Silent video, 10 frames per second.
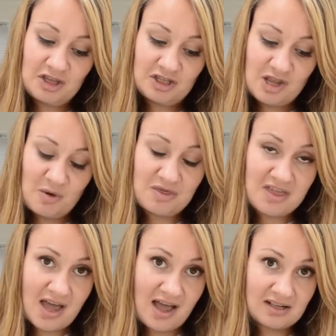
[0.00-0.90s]
So
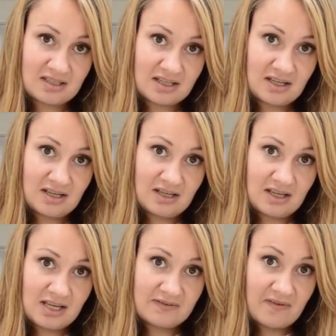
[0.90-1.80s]
that
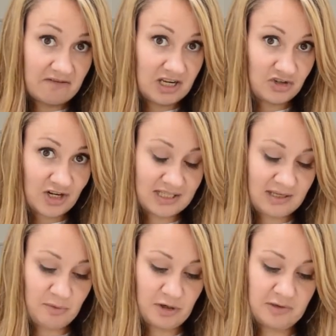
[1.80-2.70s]
is a very
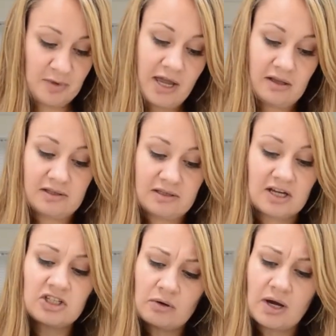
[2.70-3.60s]
interesting prospect. I
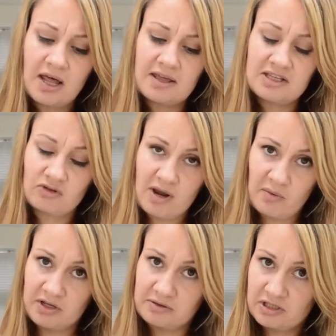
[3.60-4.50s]
do quite like these grey
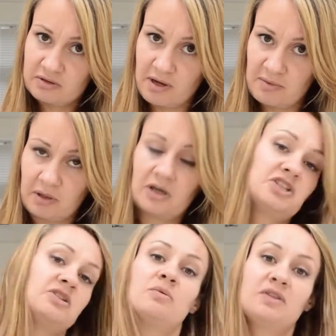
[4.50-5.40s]
ones, which is why I'm not going
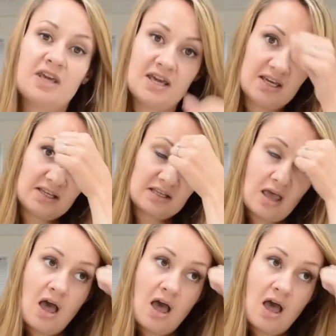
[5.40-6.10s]
to do with these.